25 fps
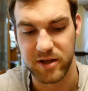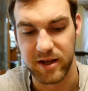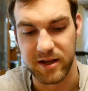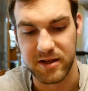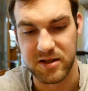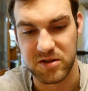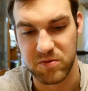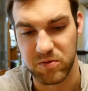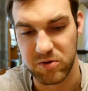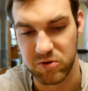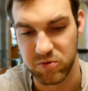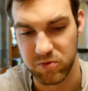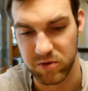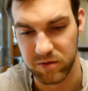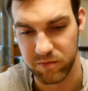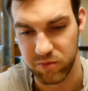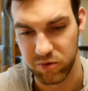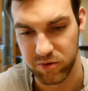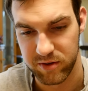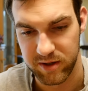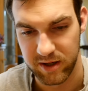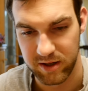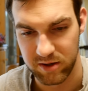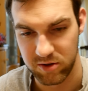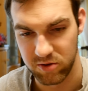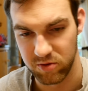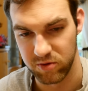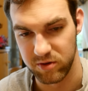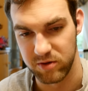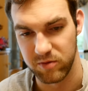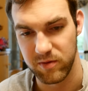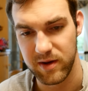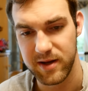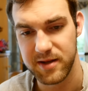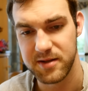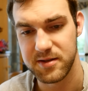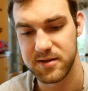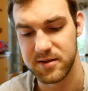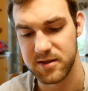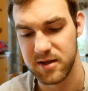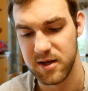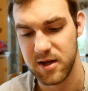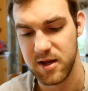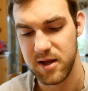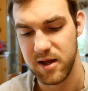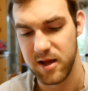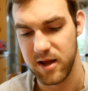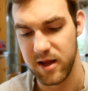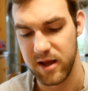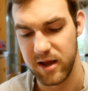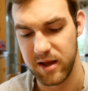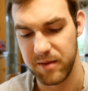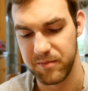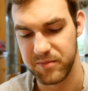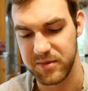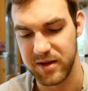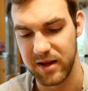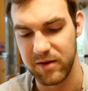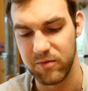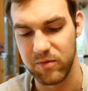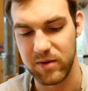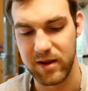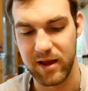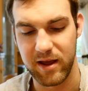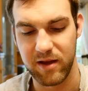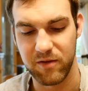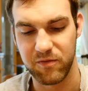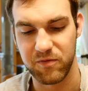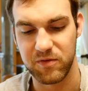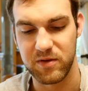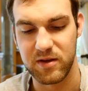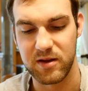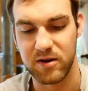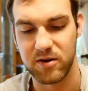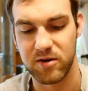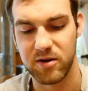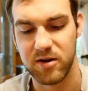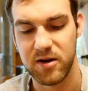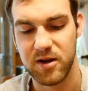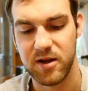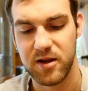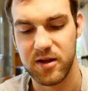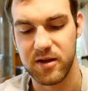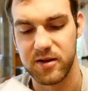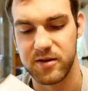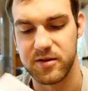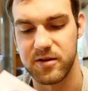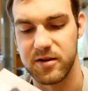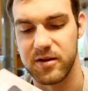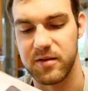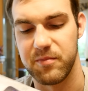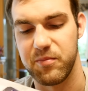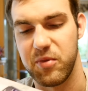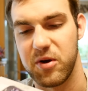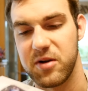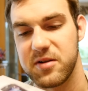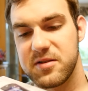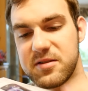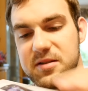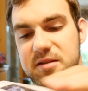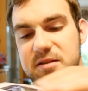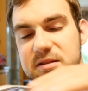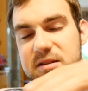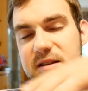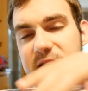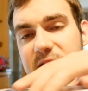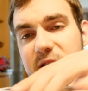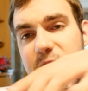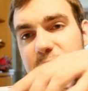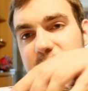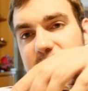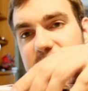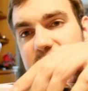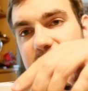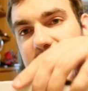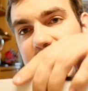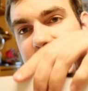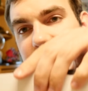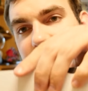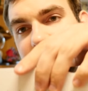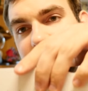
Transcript: case which will protect your device. Um, then we have here the box itself which you have